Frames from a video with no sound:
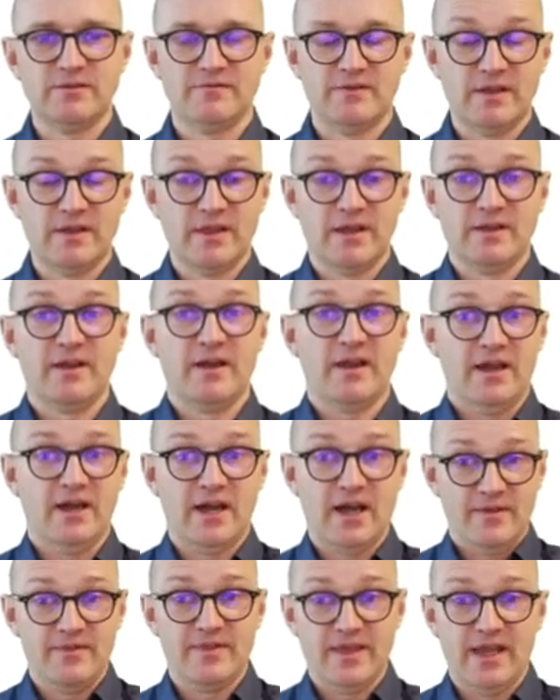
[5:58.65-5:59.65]
and then
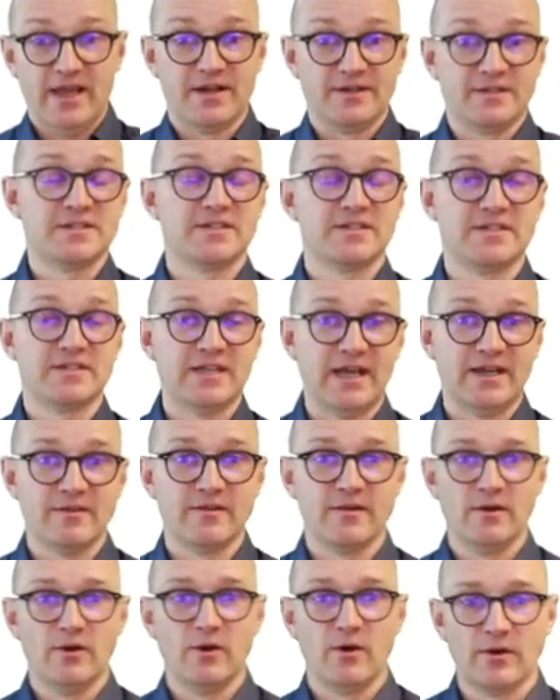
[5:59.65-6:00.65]
they understand the
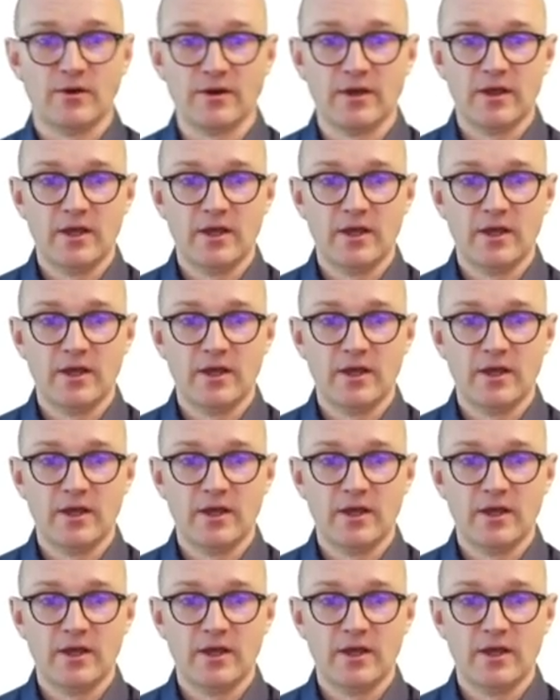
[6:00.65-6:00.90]
long